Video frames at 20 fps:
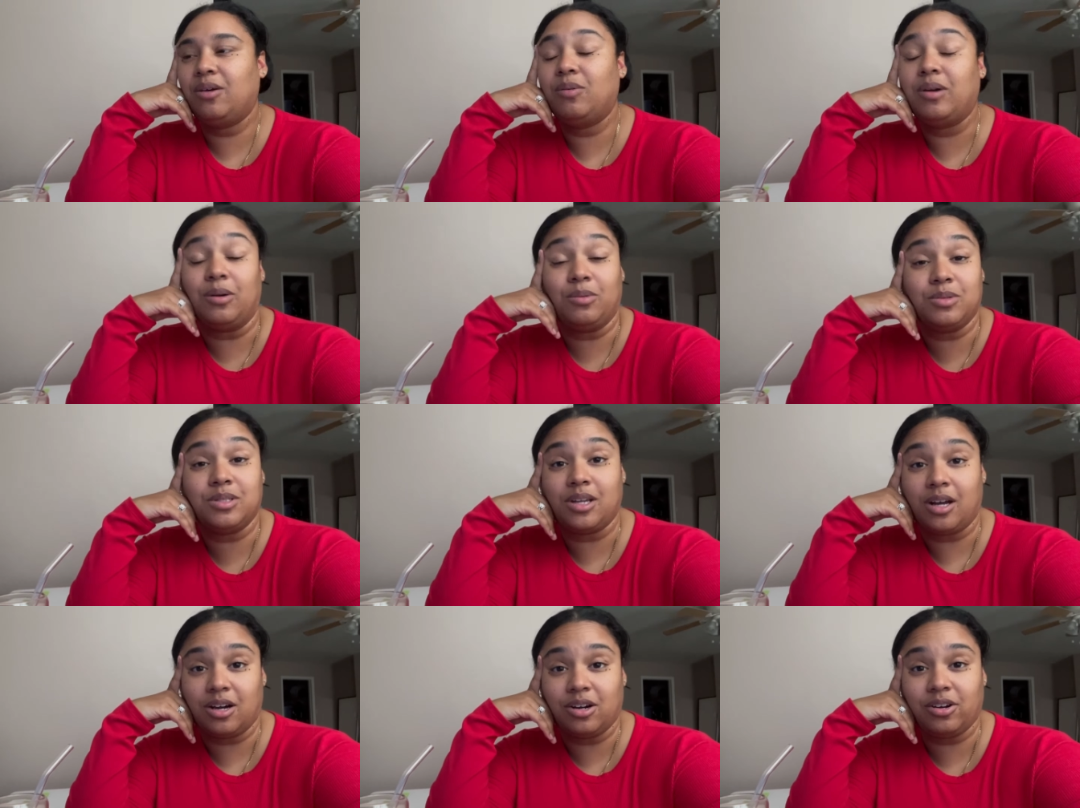when I was
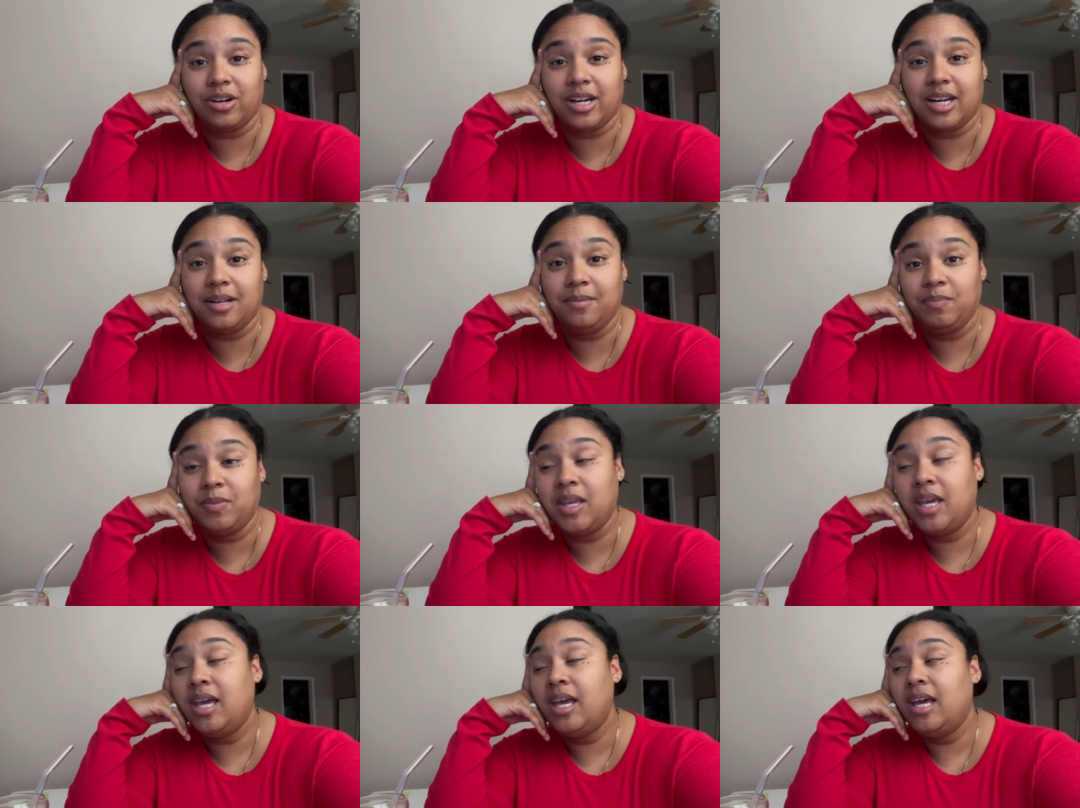hungry.
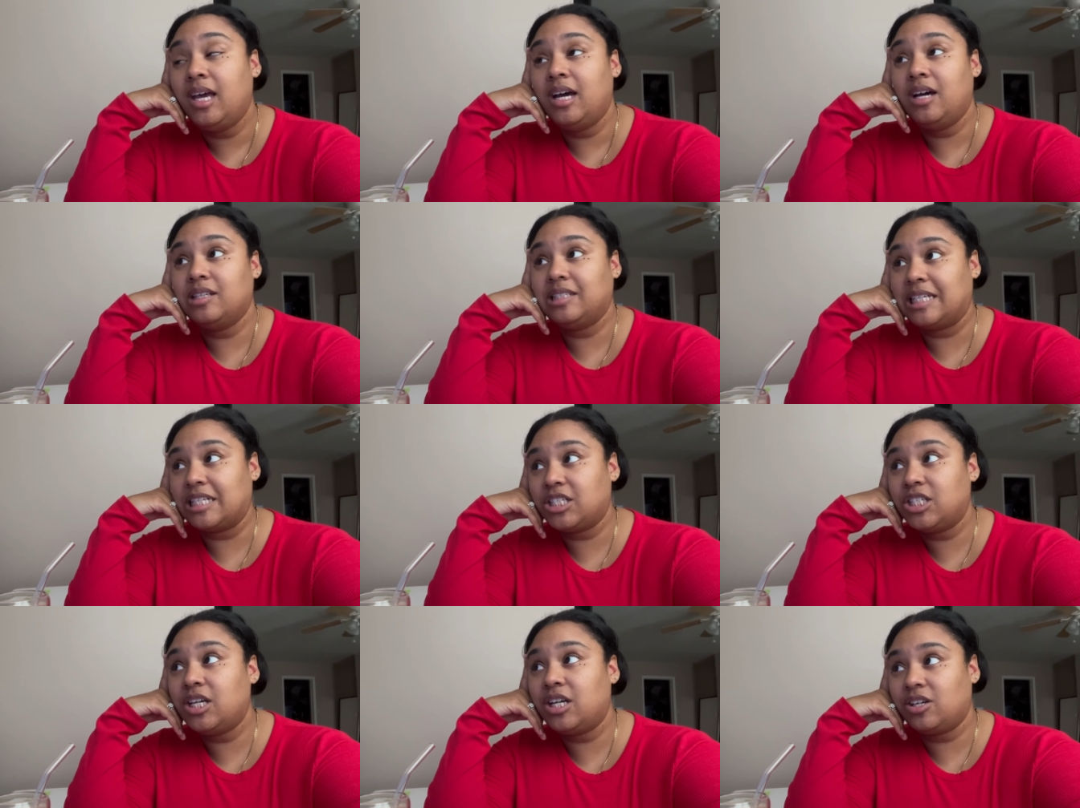I was
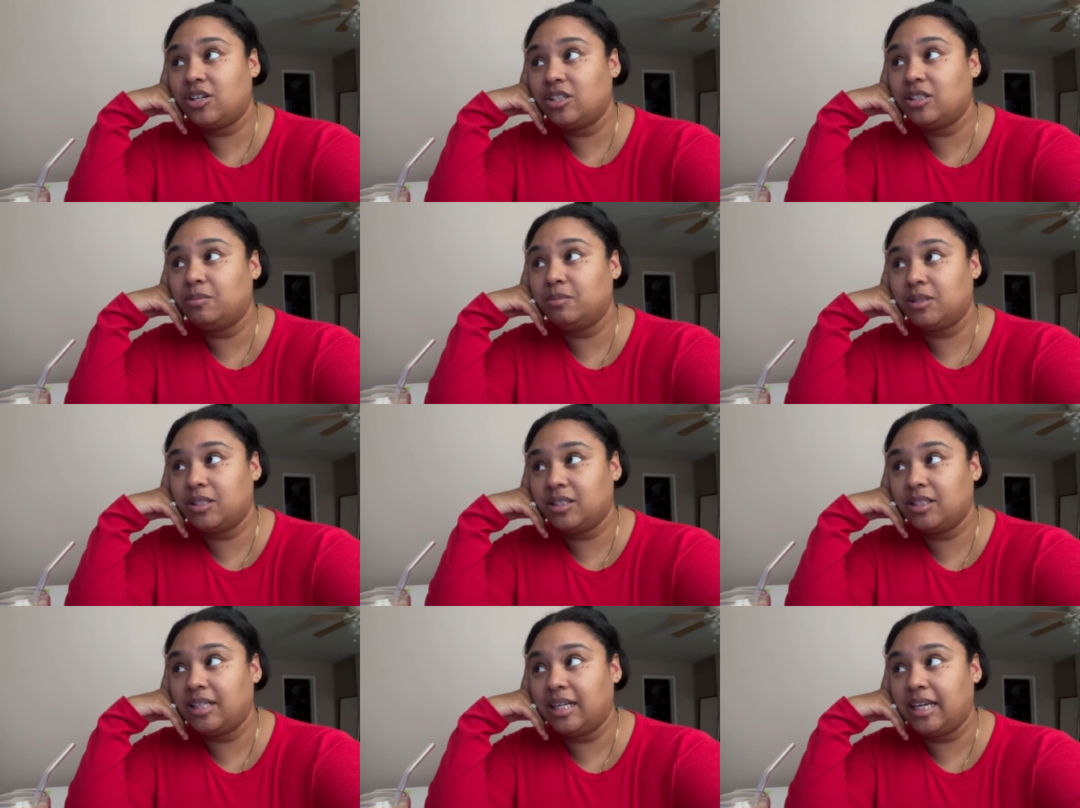actually hungry in the
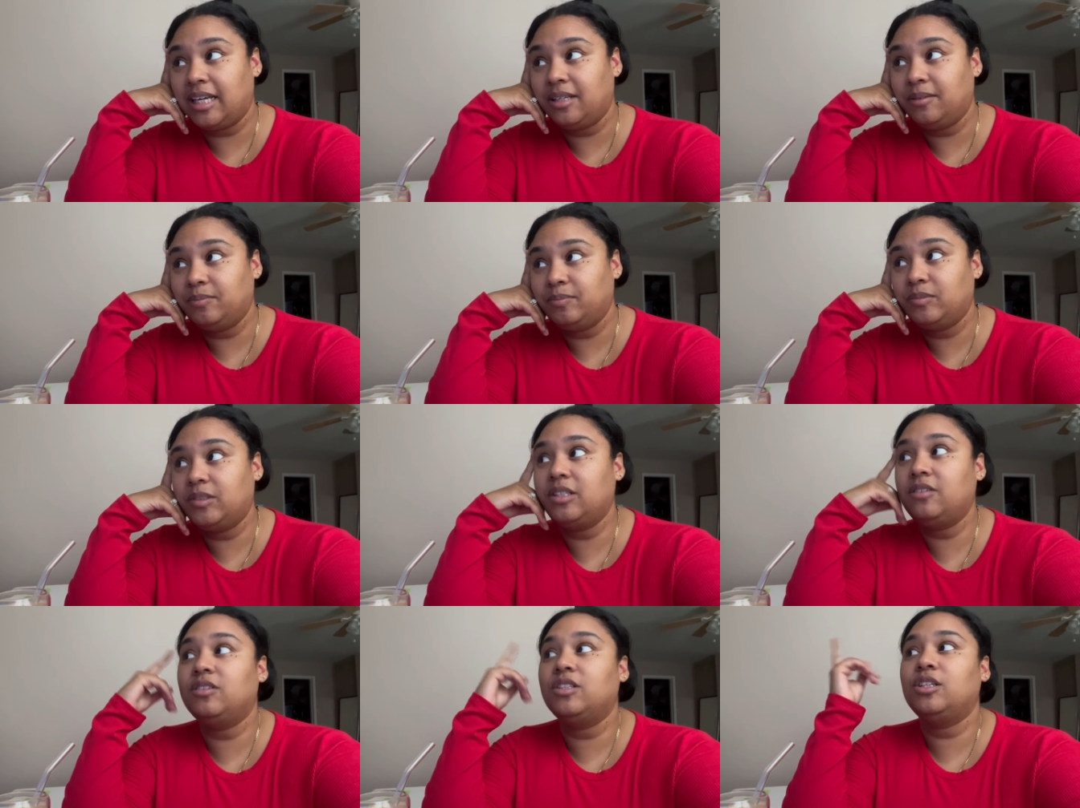middle of the night,
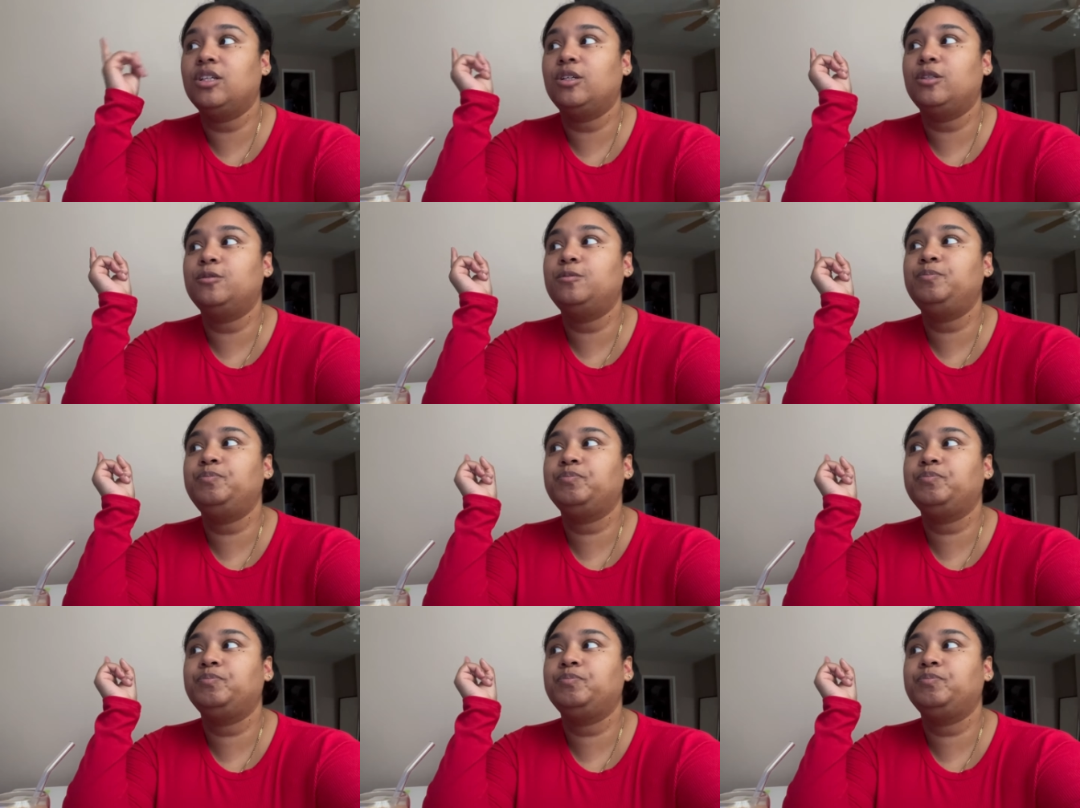even though